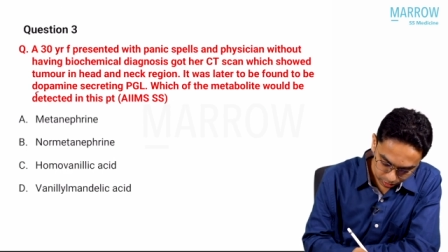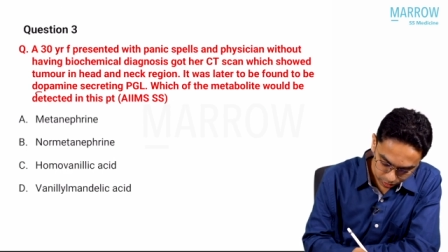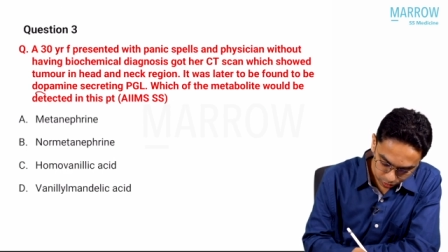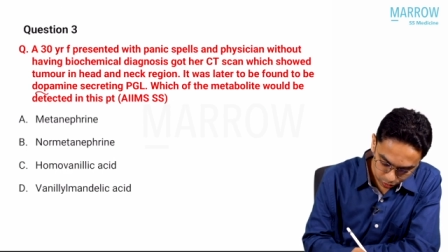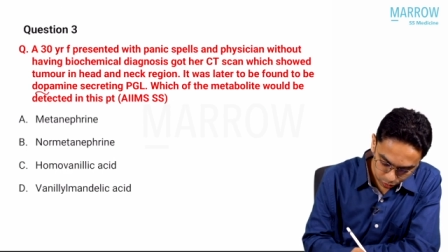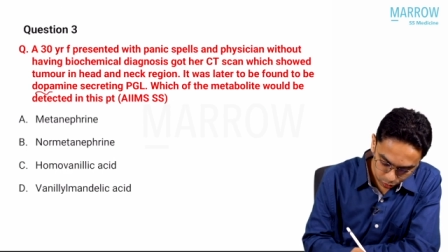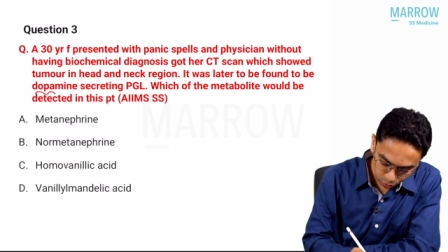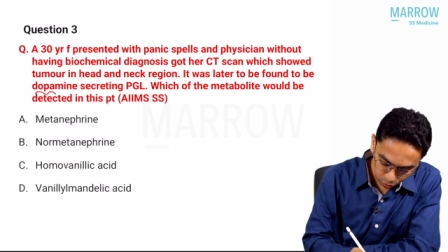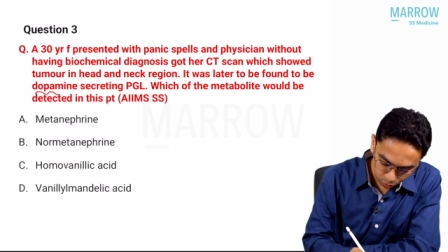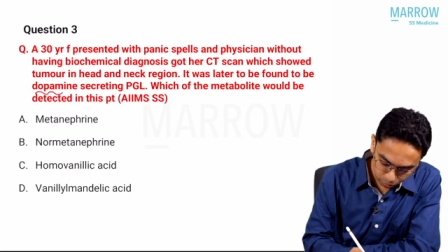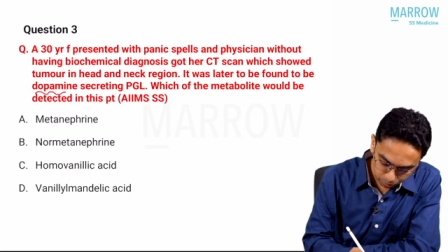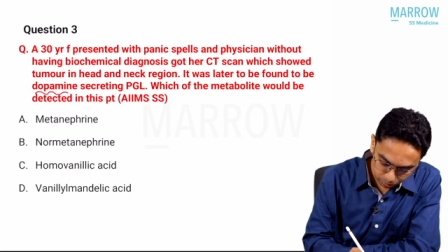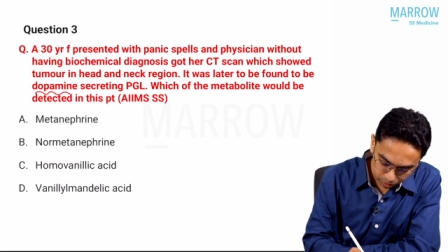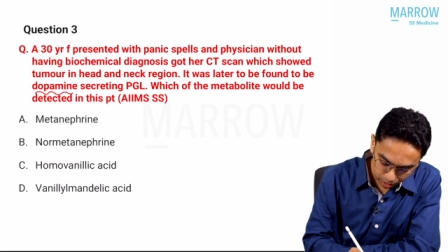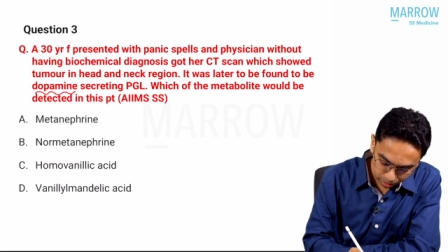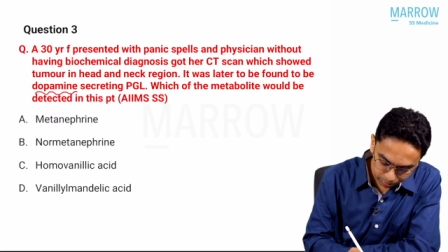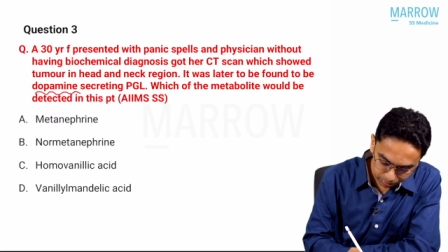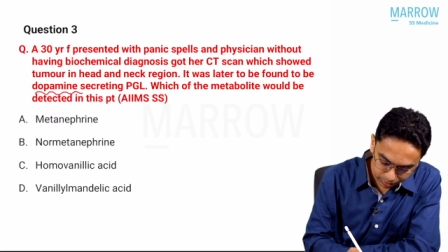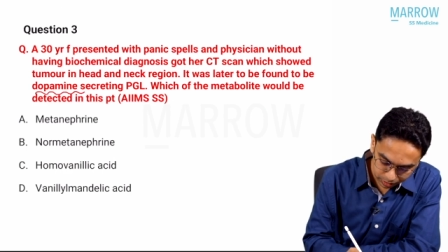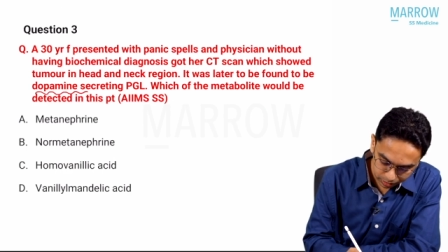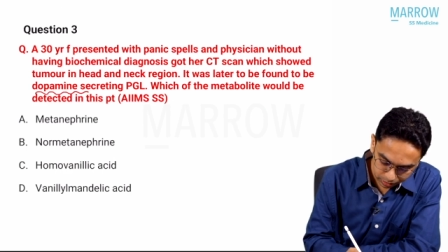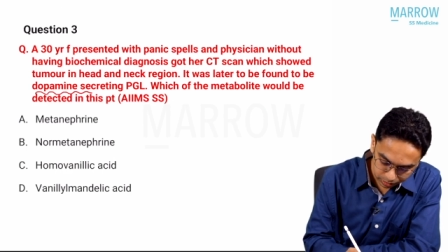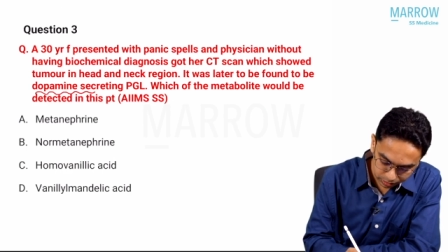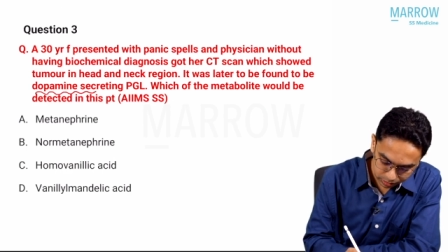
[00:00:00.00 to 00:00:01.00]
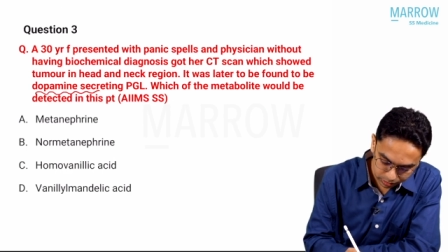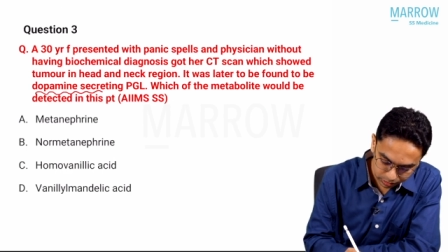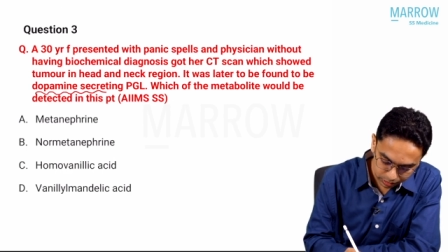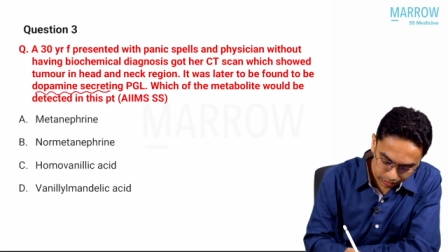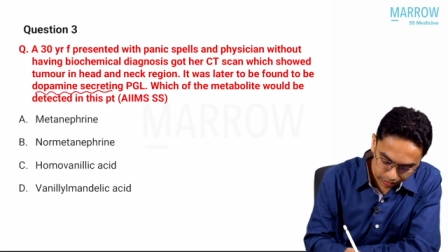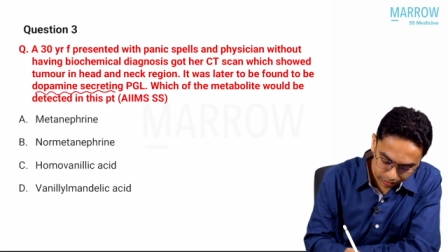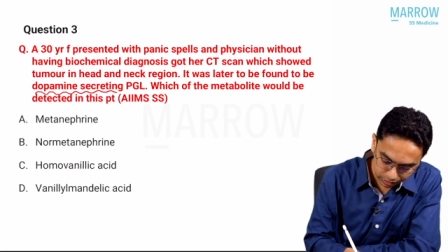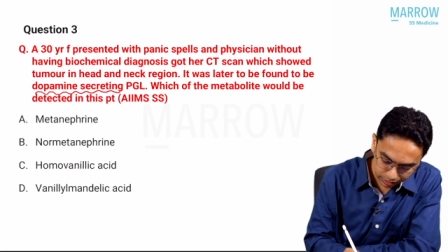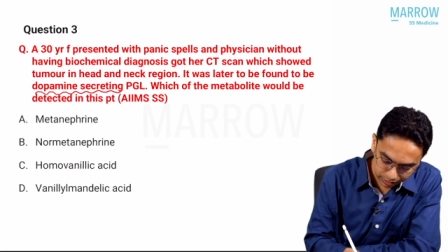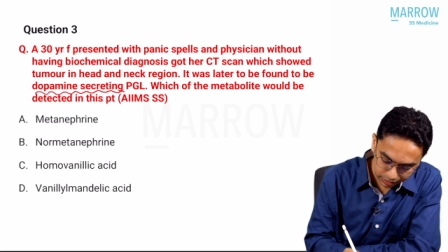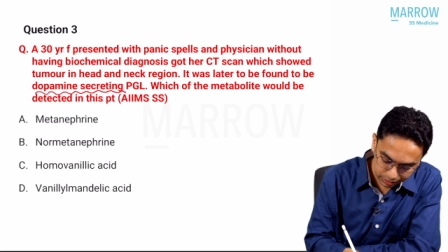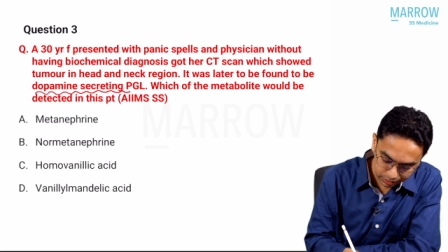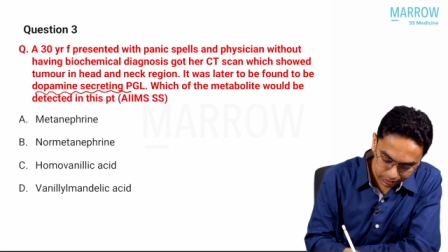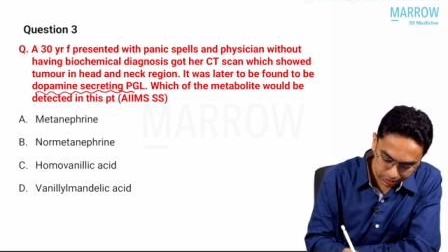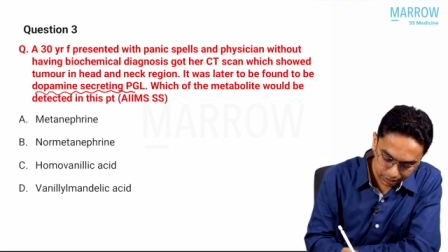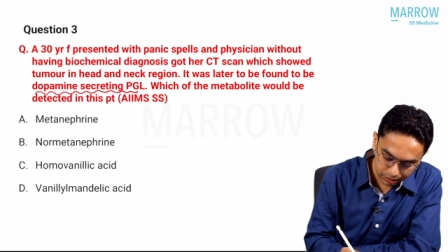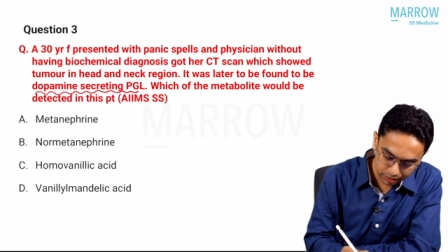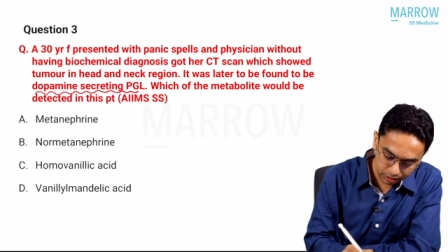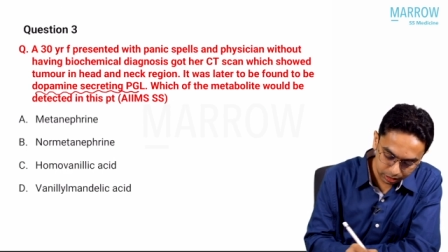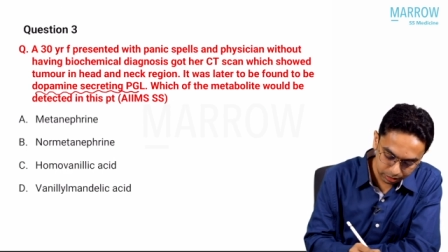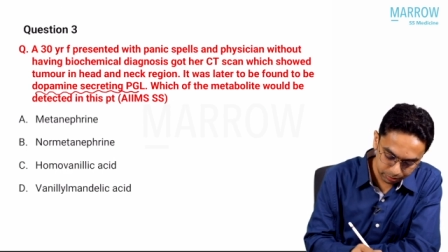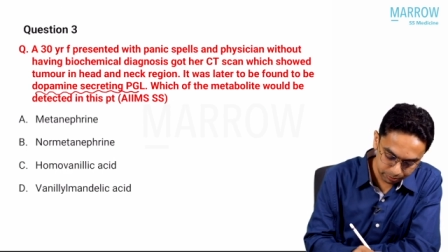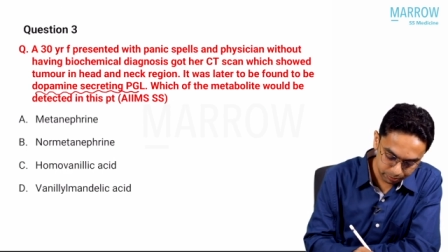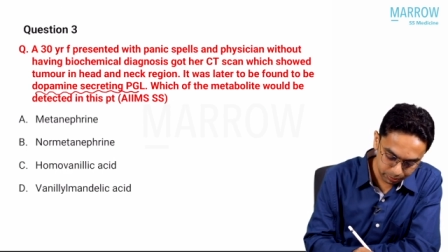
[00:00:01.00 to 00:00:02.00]
dopamine
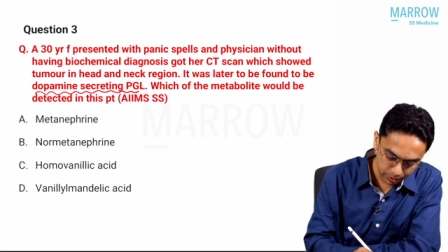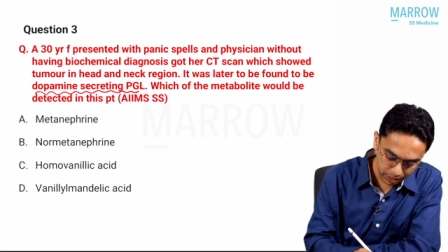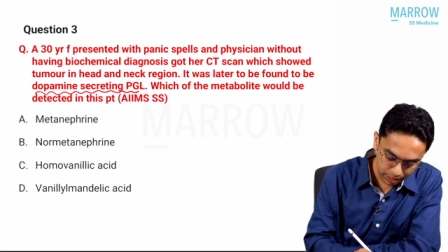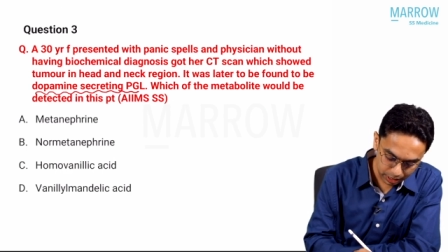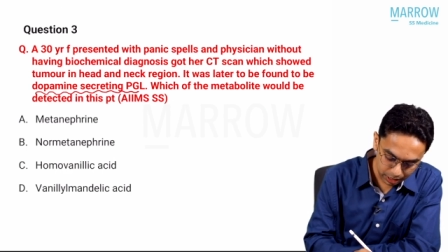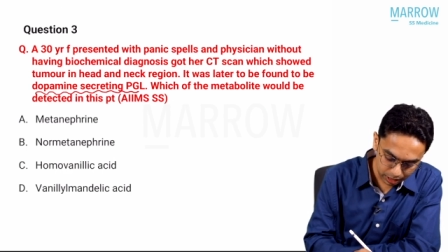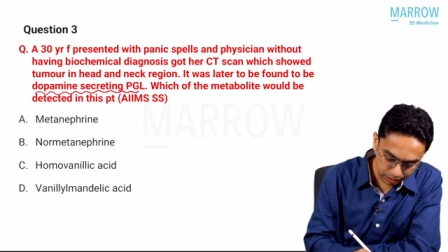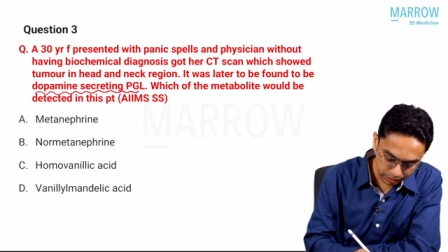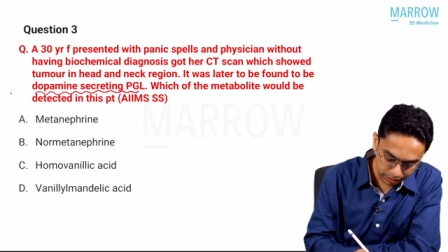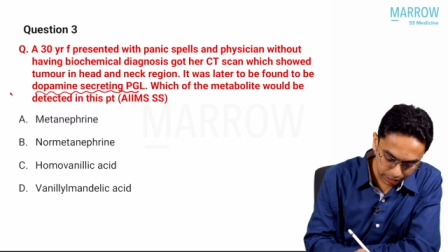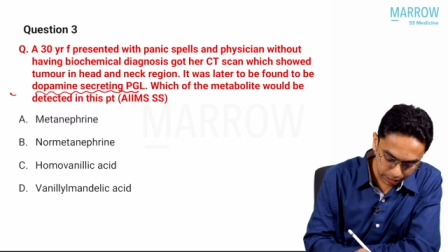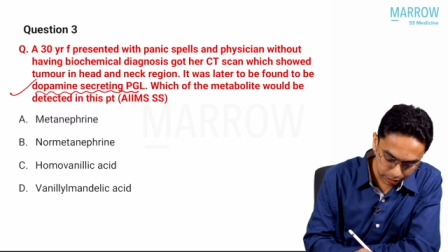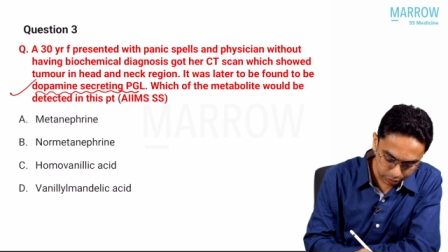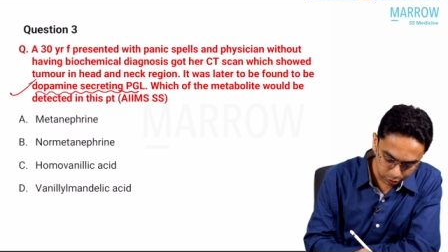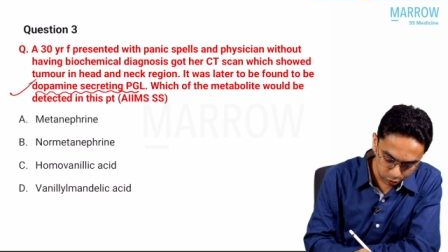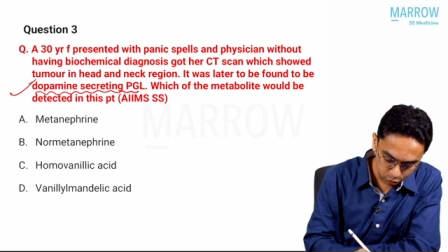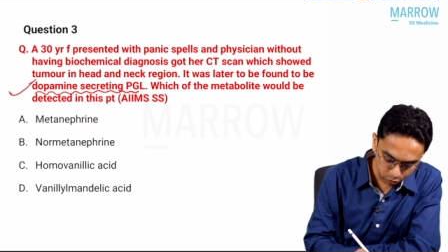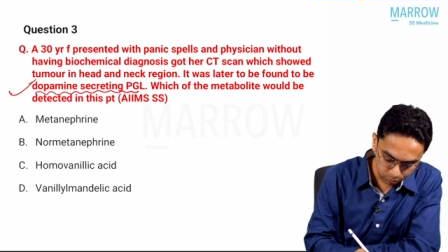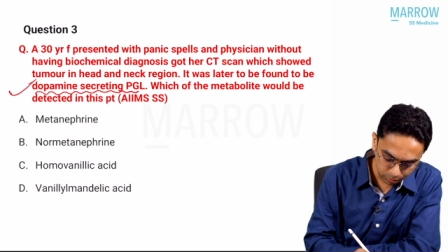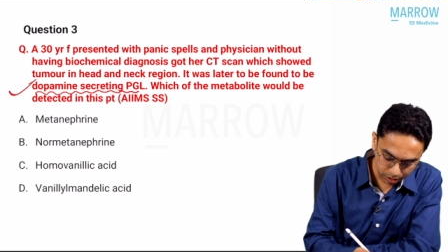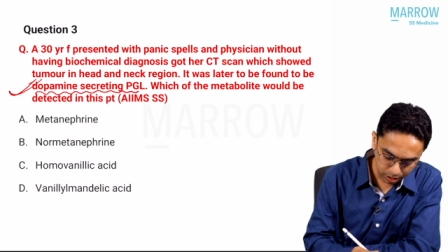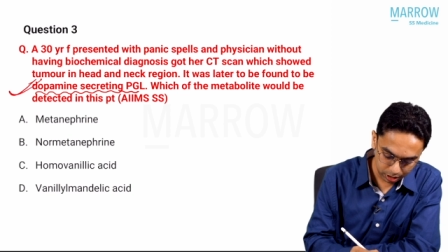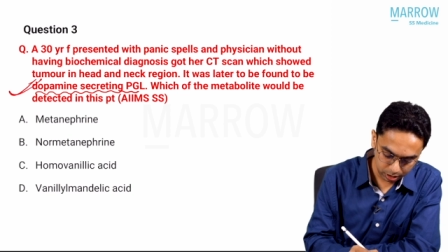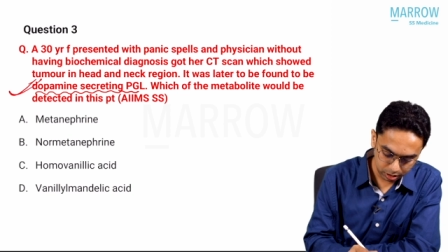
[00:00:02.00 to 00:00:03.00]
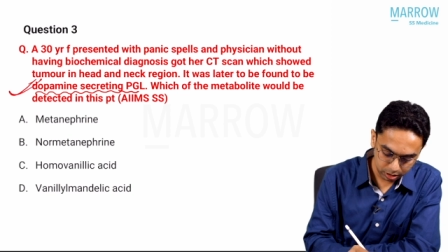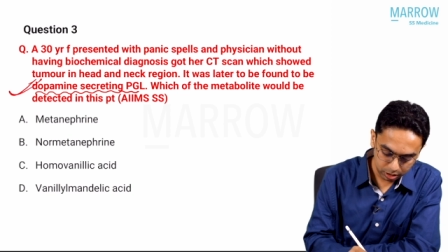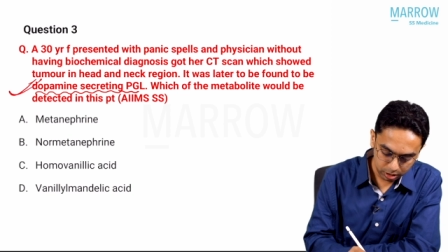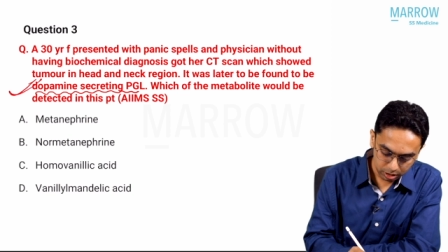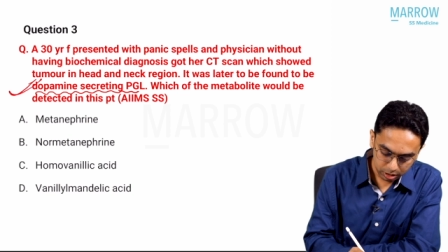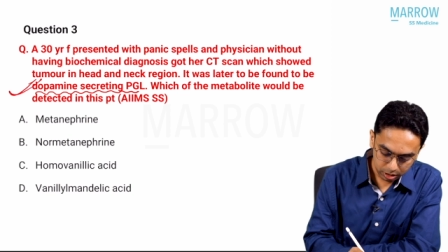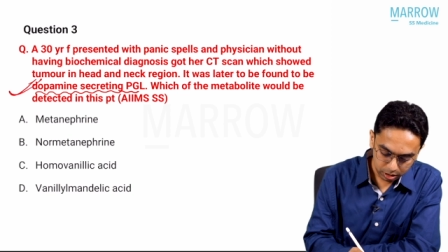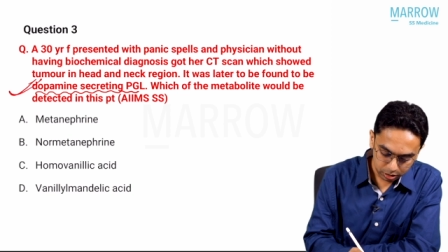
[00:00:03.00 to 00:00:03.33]
secreting paraganglioma.